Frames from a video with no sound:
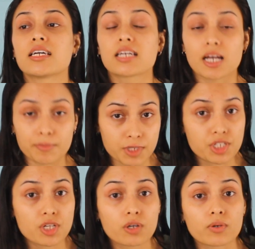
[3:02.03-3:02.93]
happen
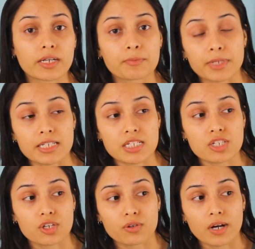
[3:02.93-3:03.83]
to know quite a bit.
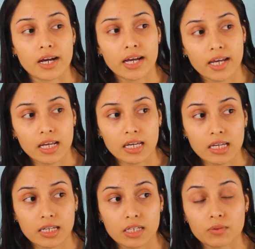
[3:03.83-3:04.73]
So
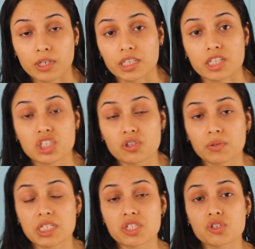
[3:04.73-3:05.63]
I work in a
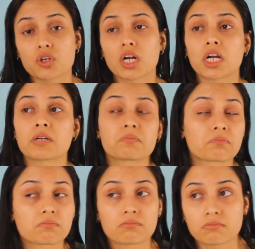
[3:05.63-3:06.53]
jewelry store,
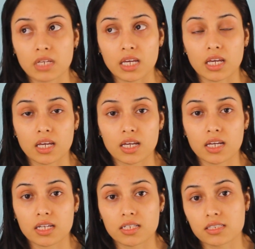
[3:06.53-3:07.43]

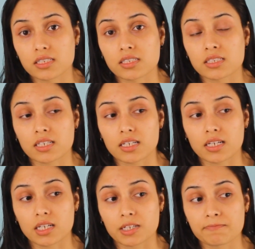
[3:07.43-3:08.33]
and
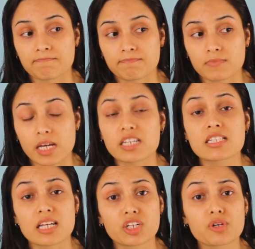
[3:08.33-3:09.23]
I
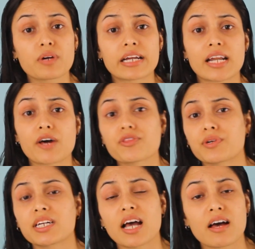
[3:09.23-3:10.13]
can tell you right now,
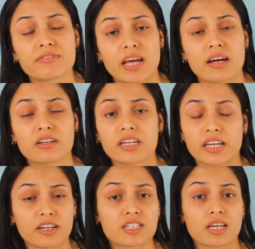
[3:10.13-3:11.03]
3.5
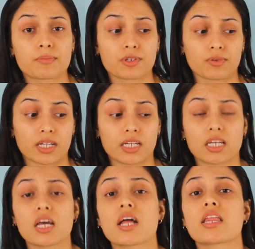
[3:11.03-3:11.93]
carat diamond
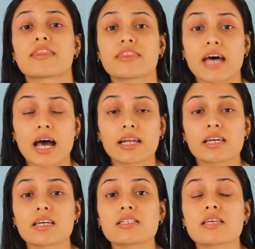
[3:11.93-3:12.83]
ring, that
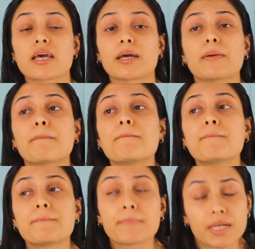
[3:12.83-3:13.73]
is a
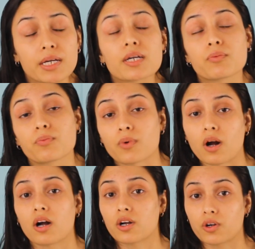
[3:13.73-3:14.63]
big
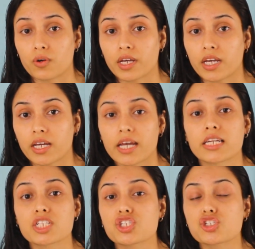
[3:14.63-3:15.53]
rock, okay?
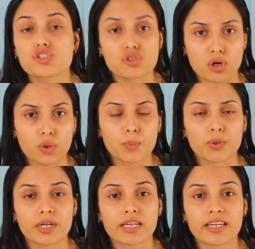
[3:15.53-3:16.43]
And it's so
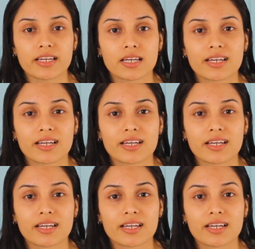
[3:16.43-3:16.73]
pretty,